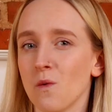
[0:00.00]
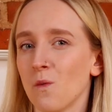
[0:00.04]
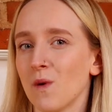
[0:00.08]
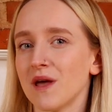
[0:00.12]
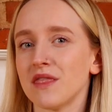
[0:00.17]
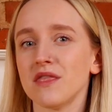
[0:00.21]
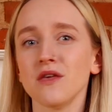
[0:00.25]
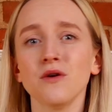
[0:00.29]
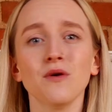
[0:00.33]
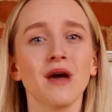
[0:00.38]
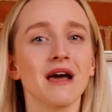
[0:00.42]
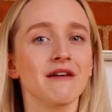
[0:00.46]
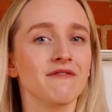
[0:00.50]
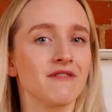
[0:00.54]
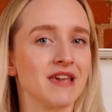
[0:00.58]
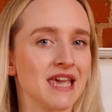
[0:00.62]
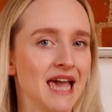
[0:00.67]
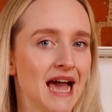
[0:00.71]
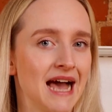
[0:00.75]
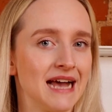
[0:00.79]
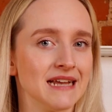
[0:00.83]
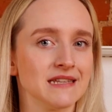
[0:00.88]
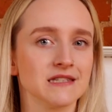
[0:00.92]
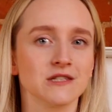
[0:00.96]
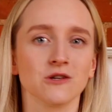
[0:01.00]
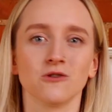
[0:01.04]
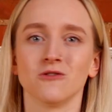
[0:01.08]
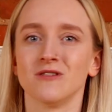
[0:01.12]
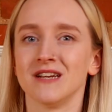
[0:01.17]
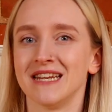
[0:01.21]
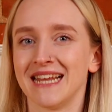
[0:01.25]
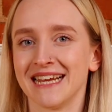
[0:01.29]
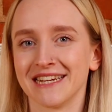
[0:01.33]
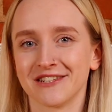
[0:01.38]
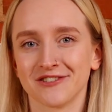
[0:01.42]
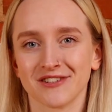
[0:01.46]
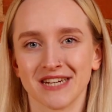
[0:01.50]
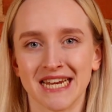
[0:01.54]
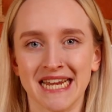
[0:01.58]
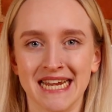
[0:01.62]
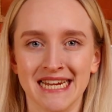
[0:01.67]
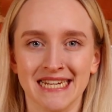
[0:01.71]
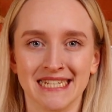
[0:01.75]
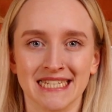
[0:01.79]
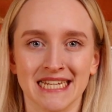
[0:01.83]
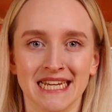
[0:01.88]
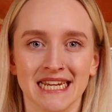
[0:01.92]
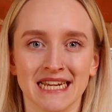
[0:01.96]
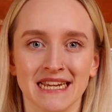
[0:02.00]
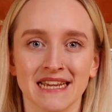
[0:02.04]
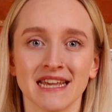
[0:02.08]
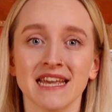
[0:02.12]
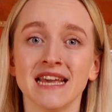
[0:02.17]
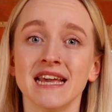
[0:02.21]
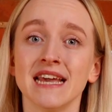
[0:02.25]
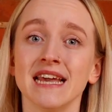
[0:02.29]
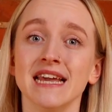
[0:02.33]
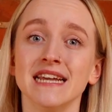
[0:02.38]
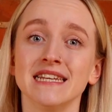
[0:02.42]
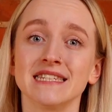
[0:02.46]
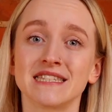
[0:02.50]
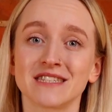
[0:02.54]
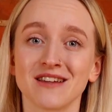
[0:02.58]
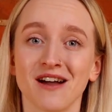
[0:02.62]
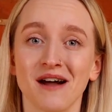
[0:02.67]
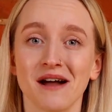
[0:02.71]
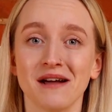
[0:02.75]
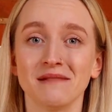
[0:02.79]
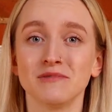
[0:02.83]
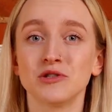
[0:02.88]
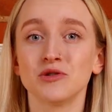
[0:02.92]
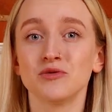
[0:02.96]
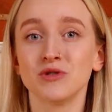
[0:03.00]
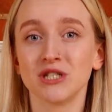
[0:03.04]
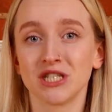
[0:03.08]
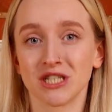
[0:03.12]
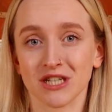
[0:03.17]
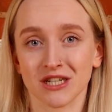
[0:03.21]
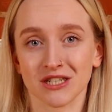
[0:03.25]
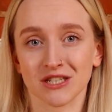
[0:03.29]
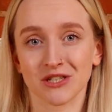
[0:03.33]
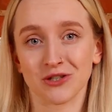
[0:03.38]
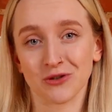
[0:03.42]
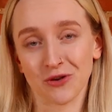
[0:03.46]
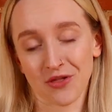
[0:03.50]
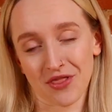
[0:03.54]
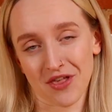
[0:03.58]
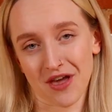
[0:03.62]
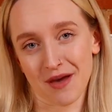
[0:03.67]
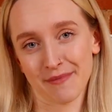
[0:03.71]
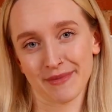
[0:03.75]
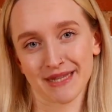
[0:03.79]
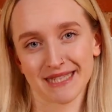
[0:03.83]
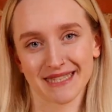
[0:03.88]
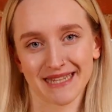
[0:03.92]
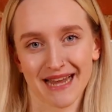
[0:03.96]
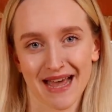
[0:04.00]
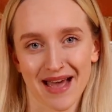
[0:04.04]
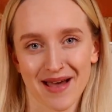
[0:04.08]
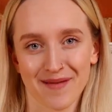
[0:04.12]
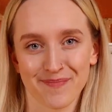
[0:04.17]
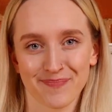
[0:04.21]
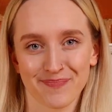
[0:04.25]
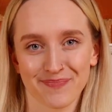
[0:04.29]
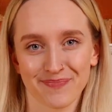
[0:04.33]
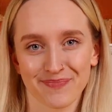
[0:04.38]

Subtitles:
Whether you have gas or electric heating, it's time to adjust your thermostat.